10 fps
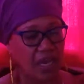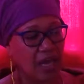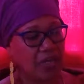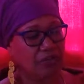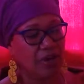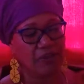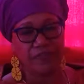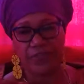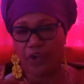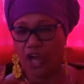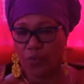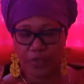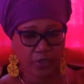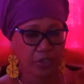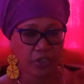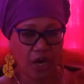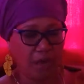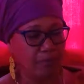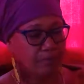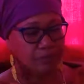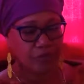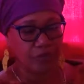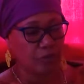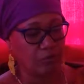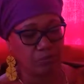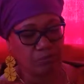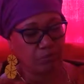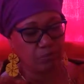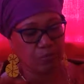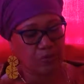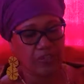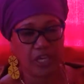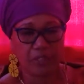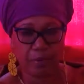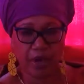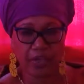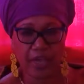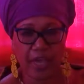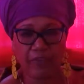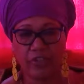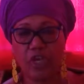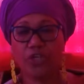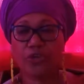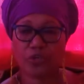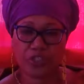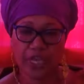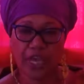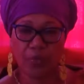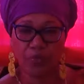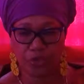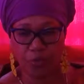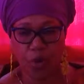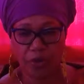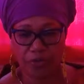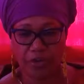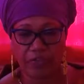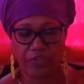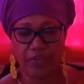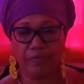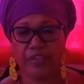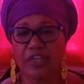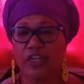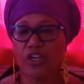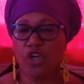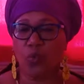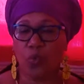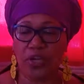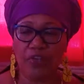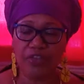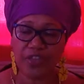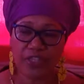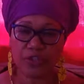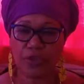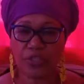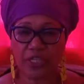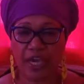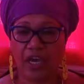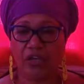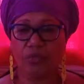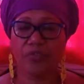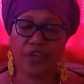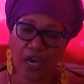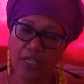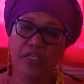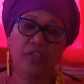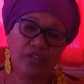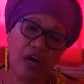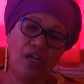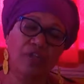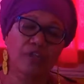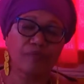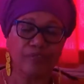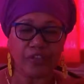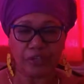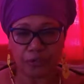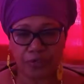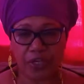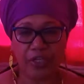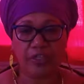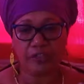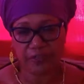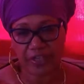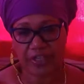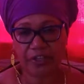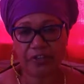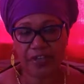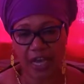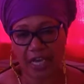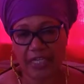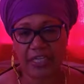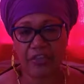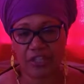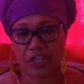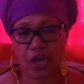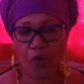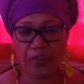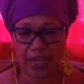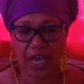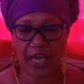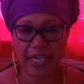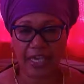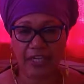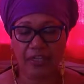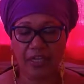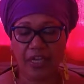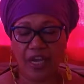I try to fill all the way to the top, so whatever size pot you have, it's going to cook down with the water and everything. When everything's cooked down with the onion, the garlic, the greens, the vinegar, the honey, the salt, the cayenne,